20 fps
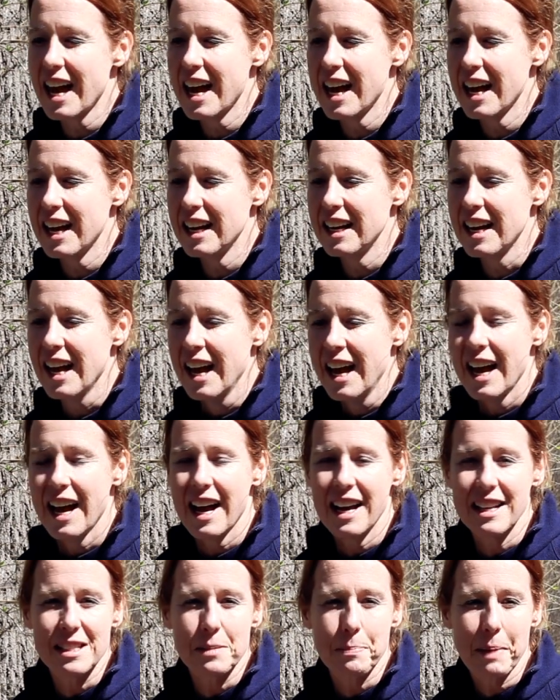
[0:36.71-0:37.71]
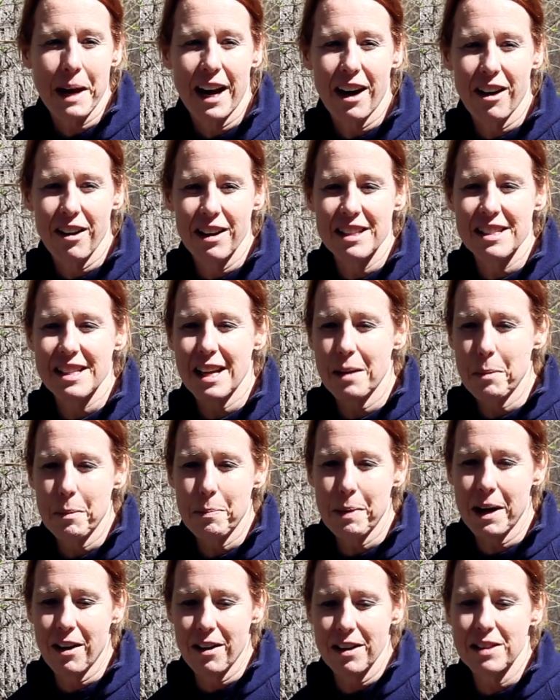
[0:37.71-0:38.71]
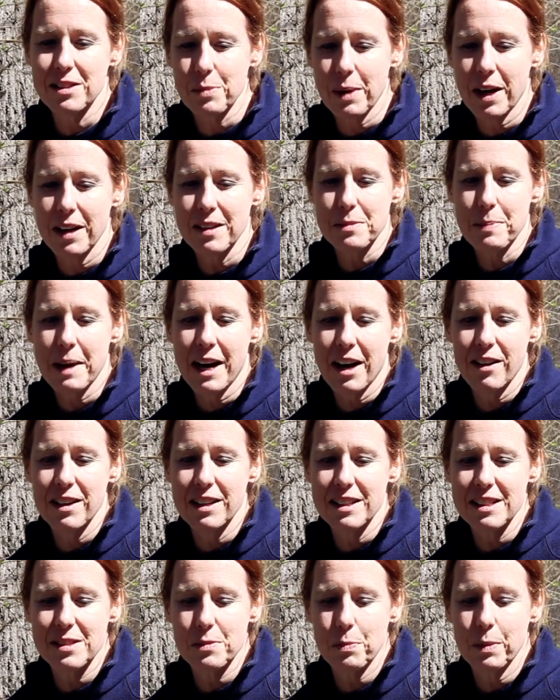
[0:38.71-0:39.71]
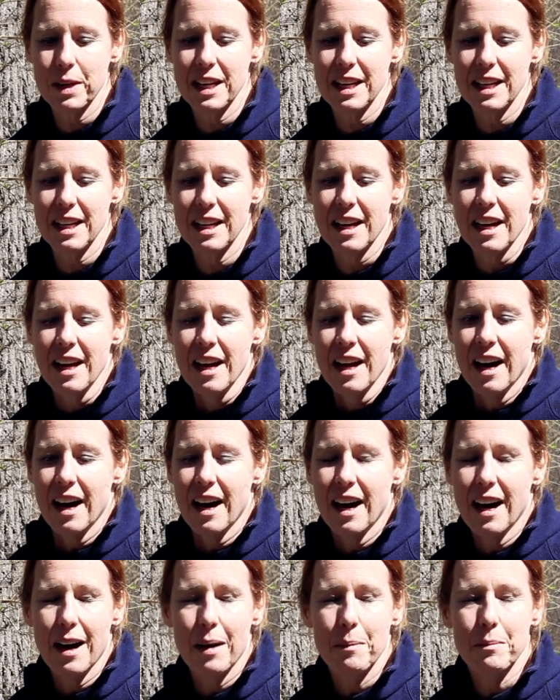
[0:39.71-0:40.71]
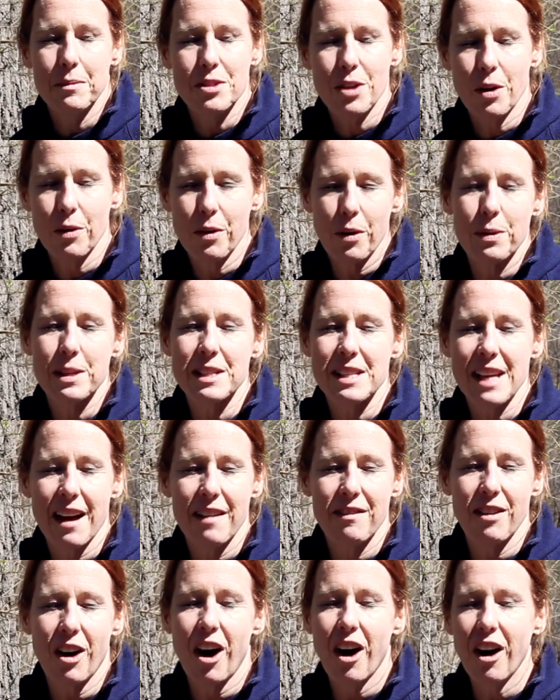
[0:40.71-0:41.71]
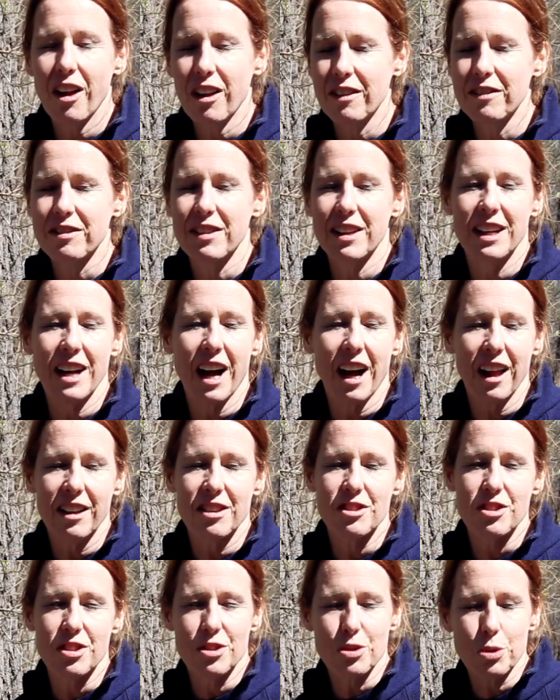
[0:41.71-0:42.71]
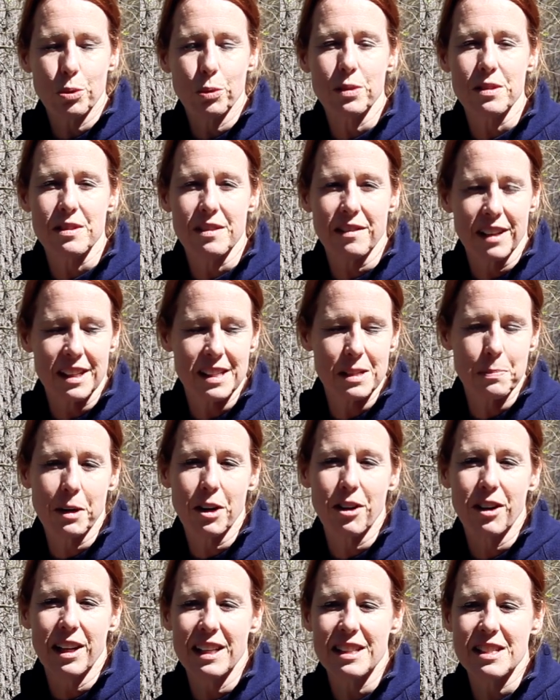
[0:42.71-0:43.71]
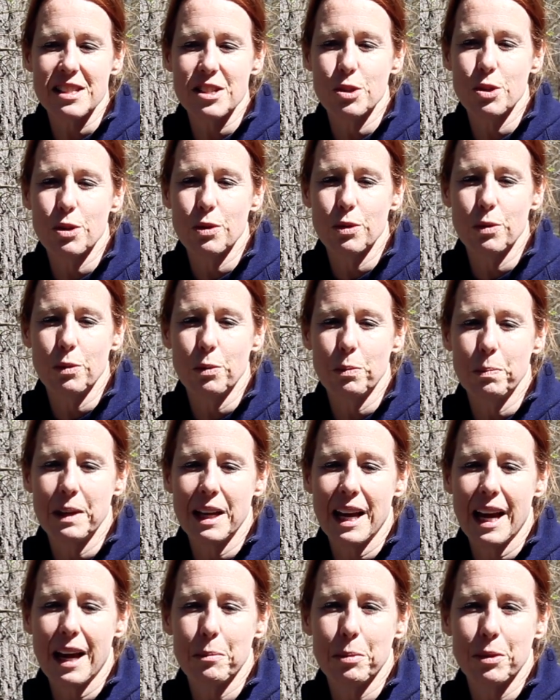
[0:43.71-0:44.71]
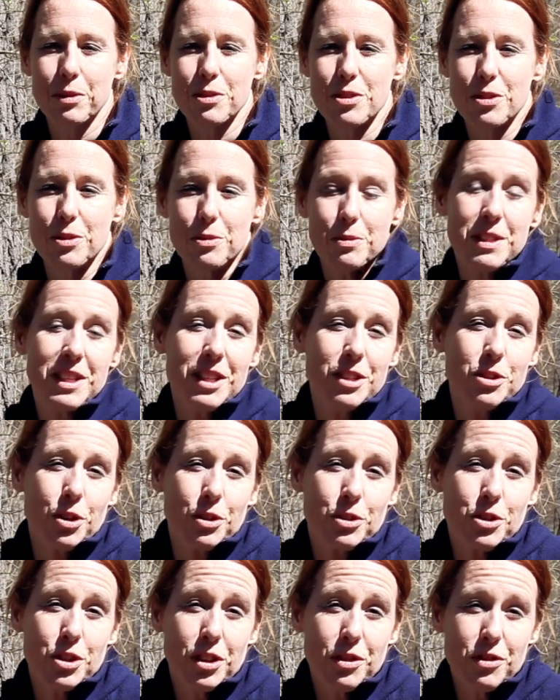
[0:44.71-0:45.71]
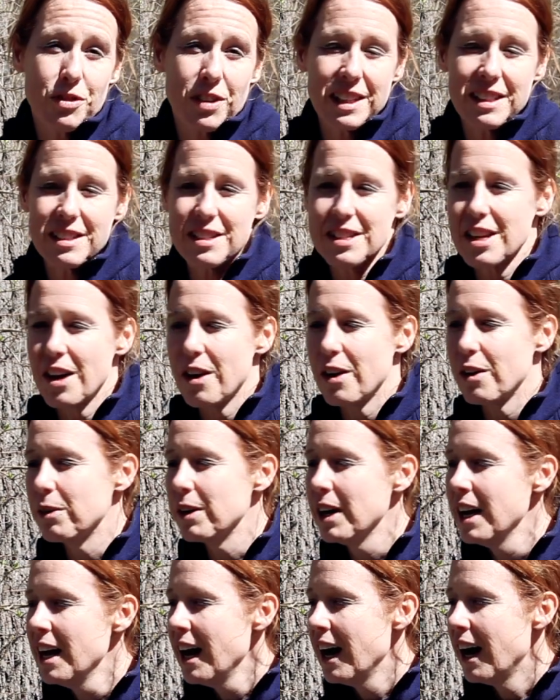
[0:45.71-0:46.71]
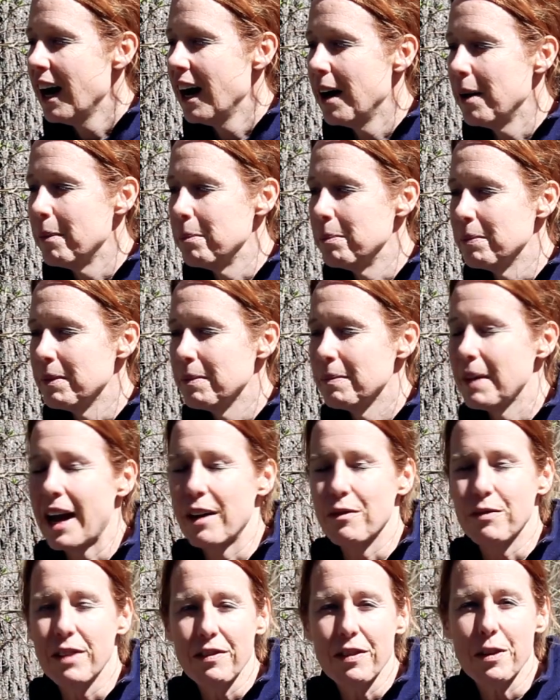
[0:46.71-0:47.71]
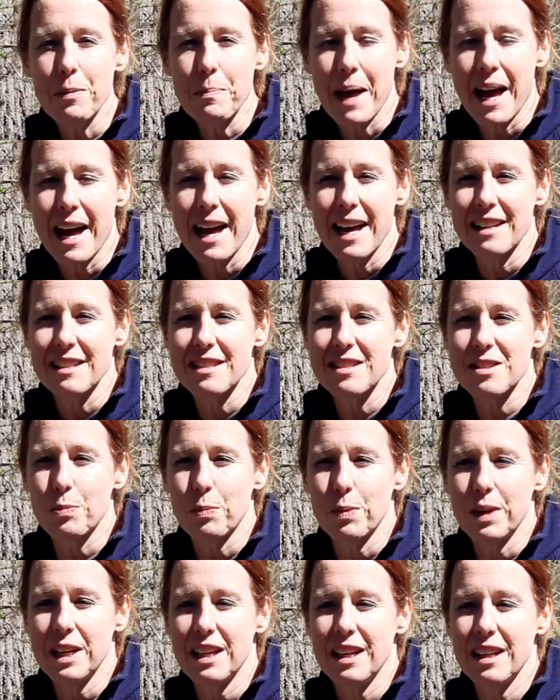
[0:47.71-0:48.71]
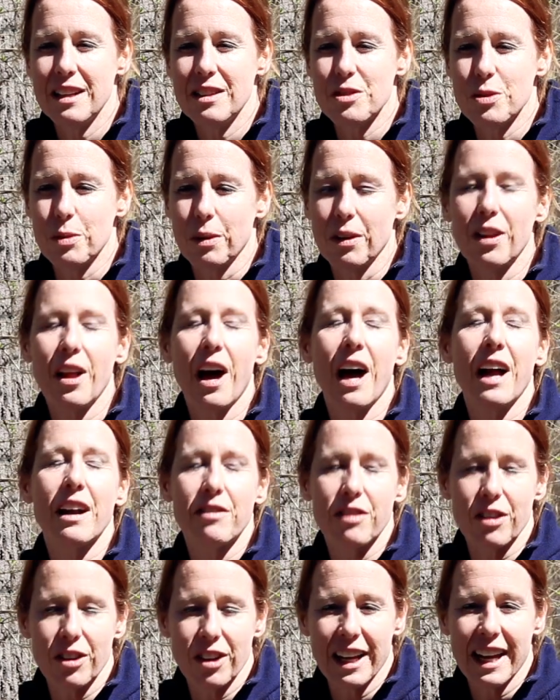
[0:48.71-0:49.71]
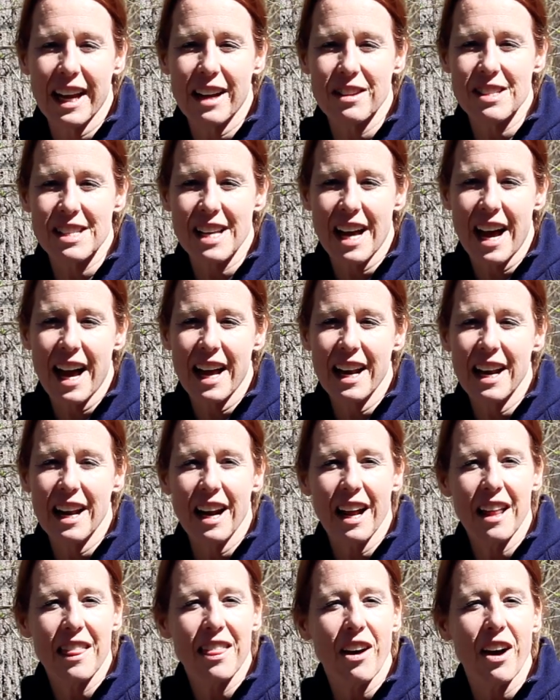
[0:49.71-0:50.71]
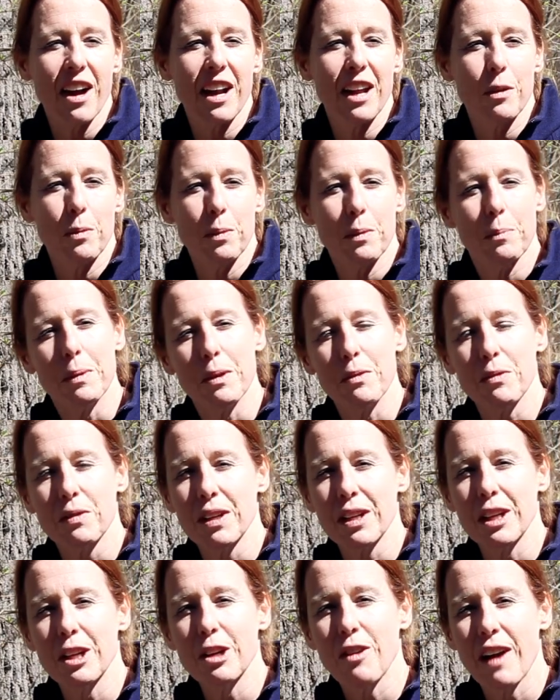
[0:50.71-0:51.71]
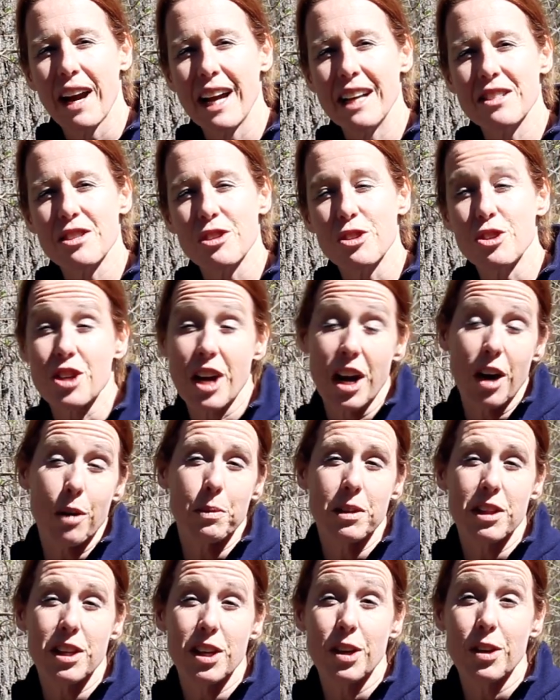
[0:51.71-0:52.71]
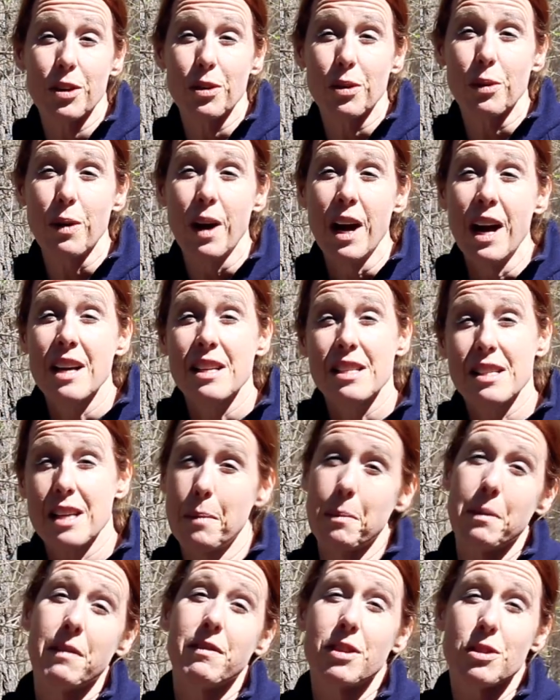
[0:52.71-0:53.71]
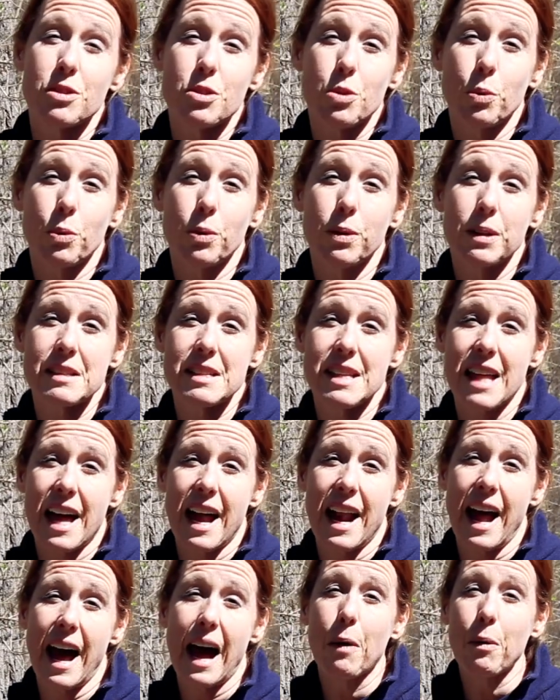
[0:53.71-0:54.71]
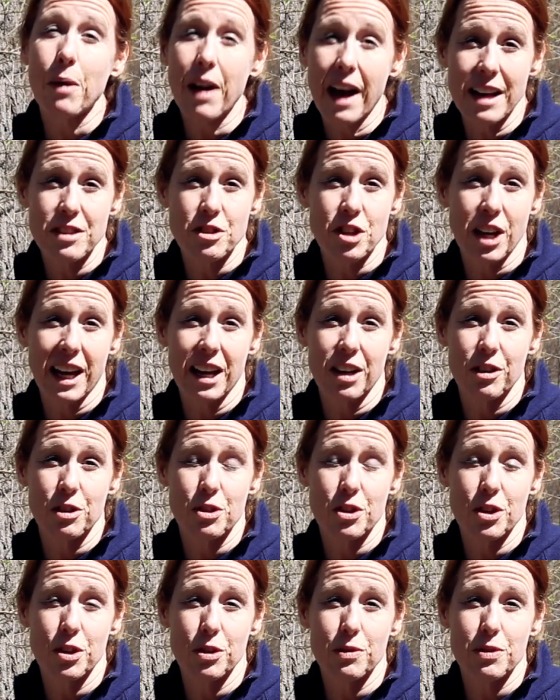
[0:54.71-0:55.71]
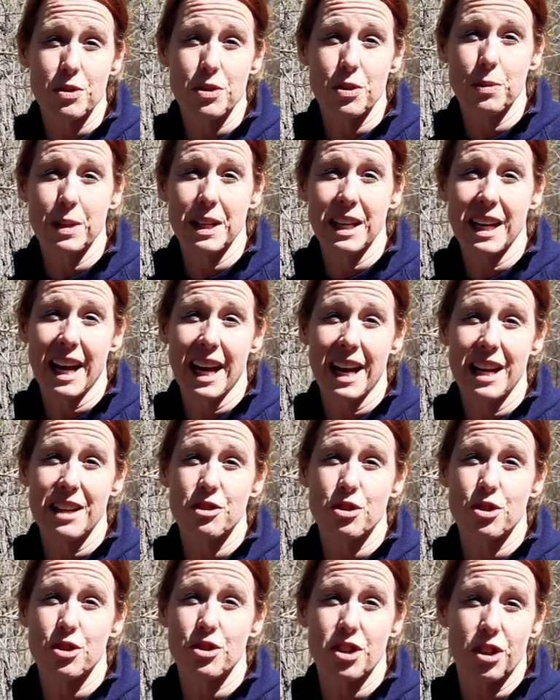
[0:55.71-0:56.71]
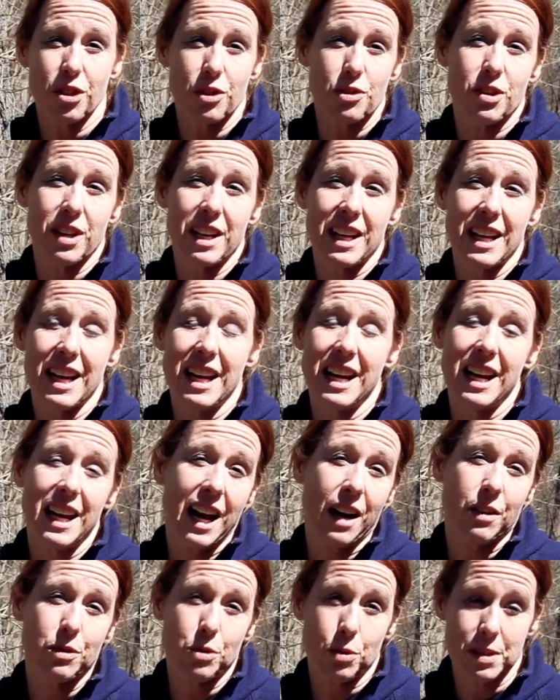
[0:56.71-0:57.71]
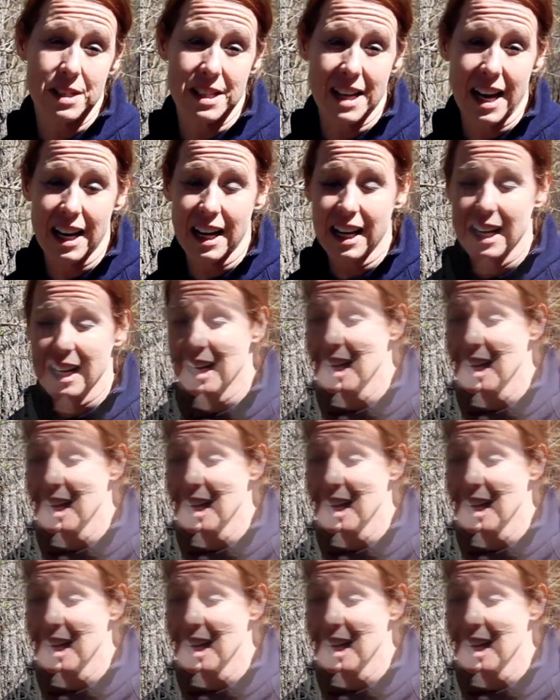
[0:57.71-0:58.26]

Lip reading: And as parents, I'm a parent as well, as parents, we don't always have all of the knowledge and tools and experience to be able to teach our children. So at Riverbend, we do a lot of learning outside, and I thought it would be really great to share with you some of the tools that our educators use to engage children in an outdoor setting.